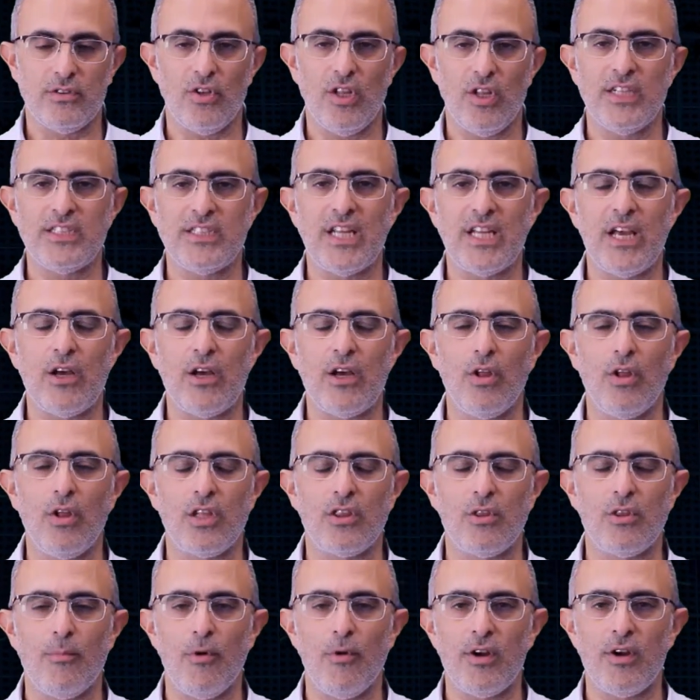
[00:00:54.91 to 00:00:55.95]
So let's take a look
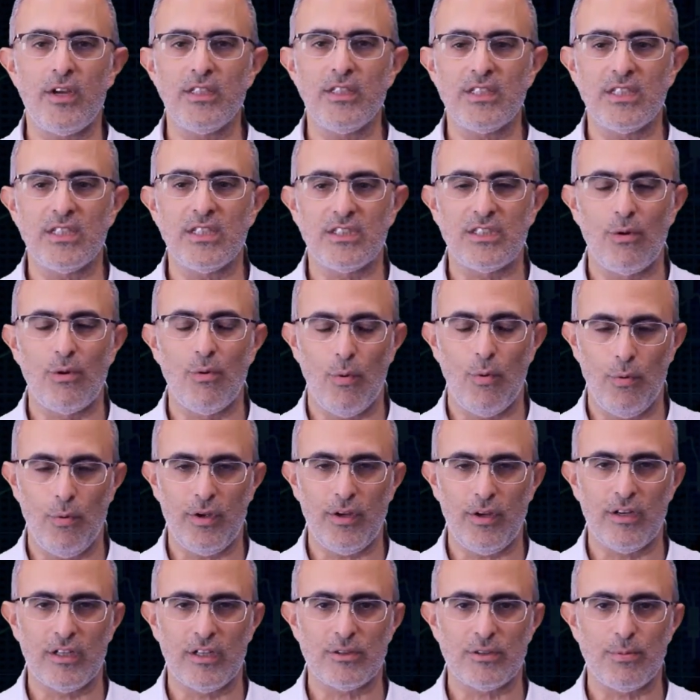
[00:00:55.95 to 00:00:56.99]
at the markets and see what we
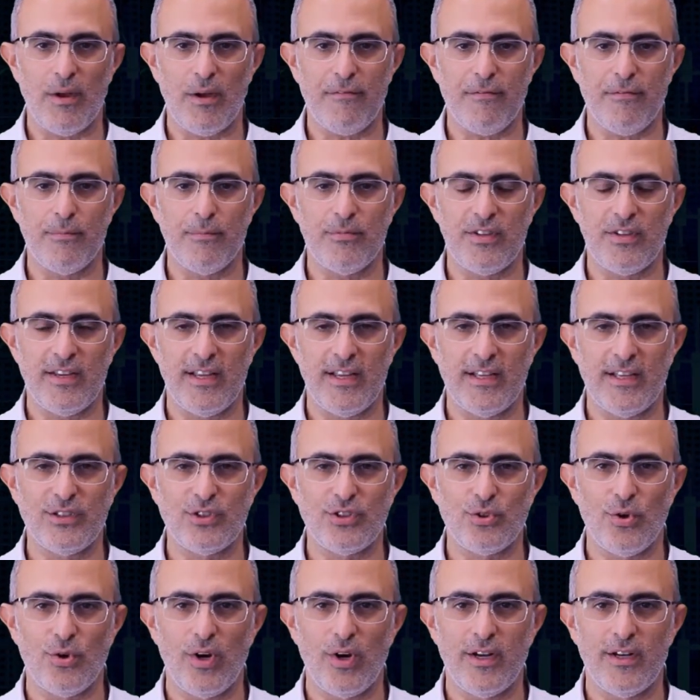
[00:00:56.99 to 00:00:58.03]
can expect from
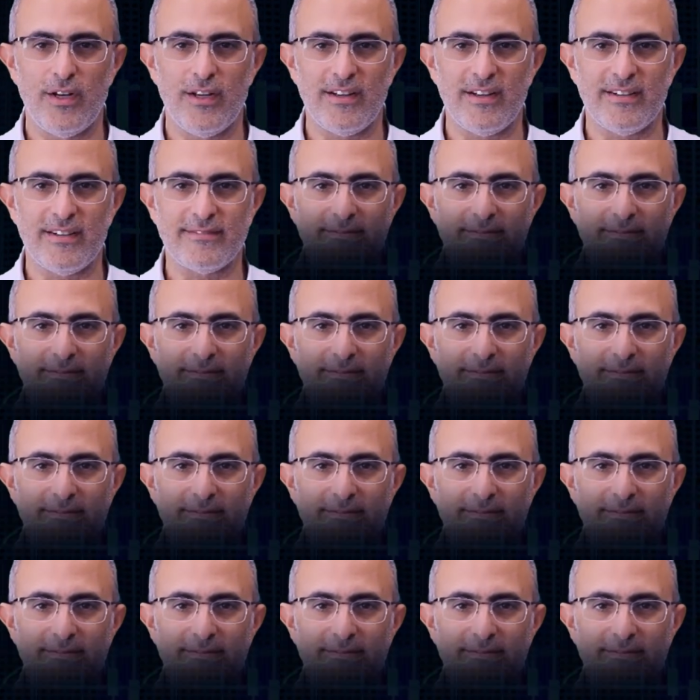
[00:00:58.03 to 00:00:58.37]
today's trading.